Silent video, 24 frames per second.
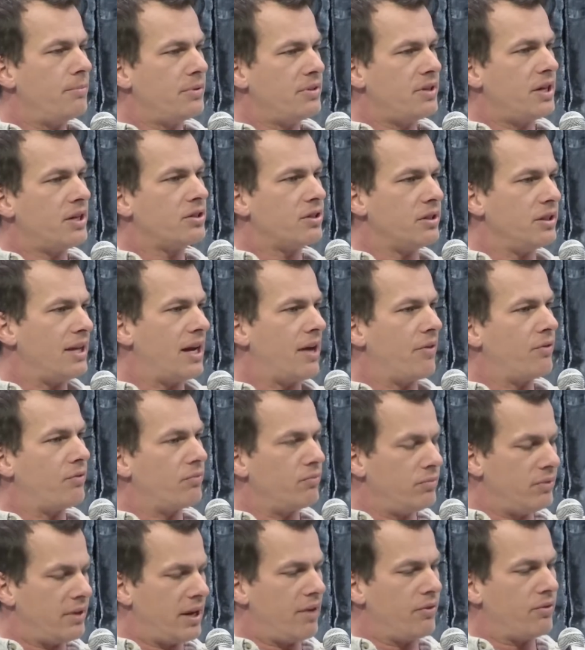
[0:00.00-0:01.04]
potentially down
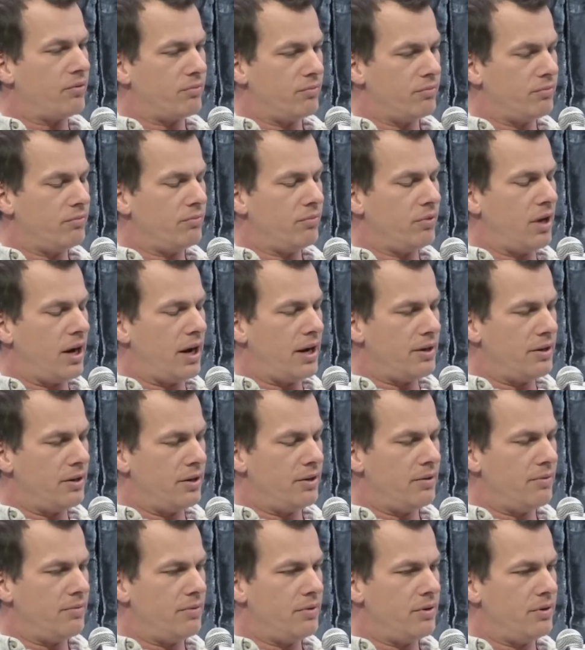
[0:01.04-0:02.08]
the line
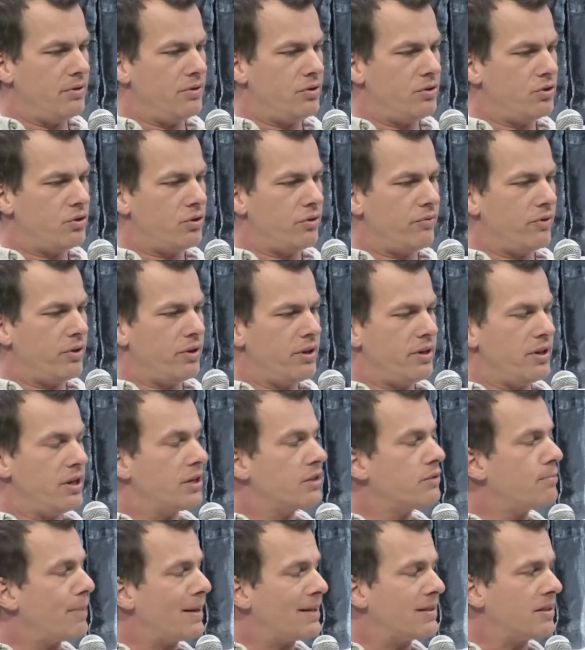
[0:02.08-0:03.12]
the
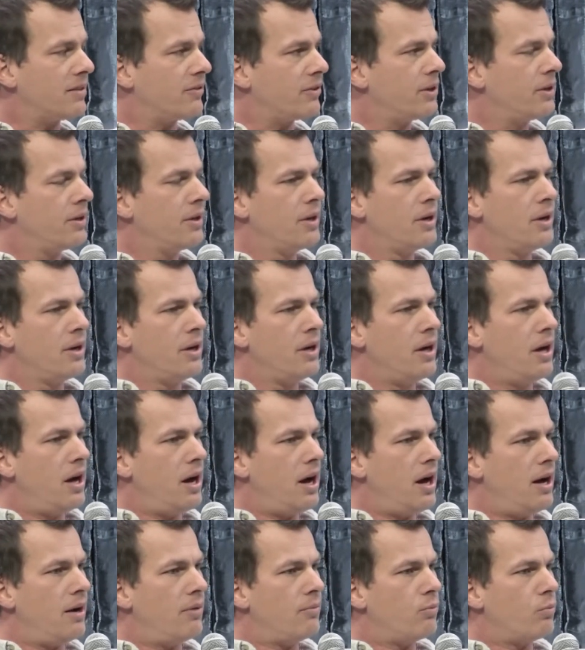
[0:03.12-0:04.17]
expense of it.
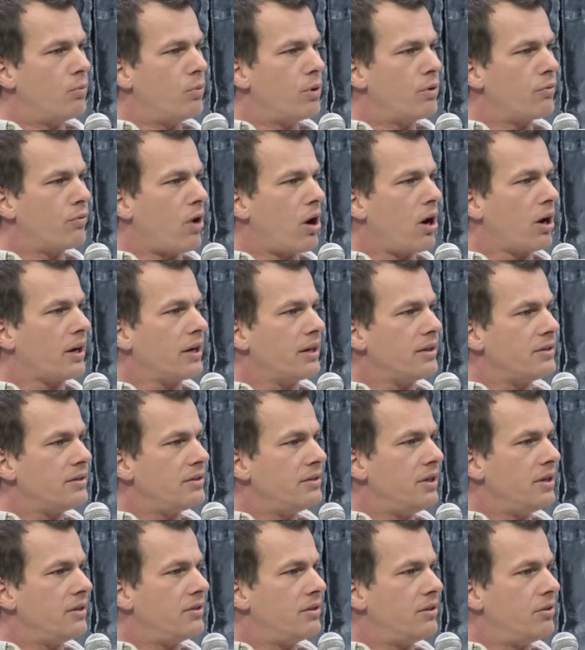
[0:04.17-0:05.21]
With rockets,
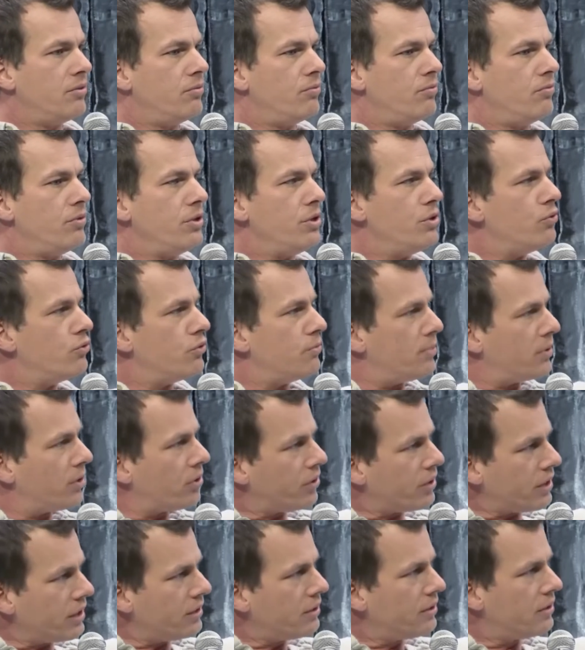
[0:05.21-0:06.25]
it's the
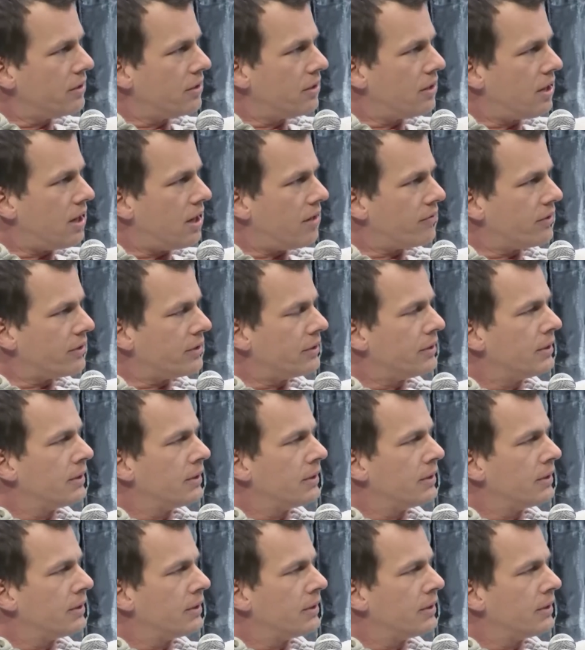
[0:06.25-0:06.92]
reusability of it.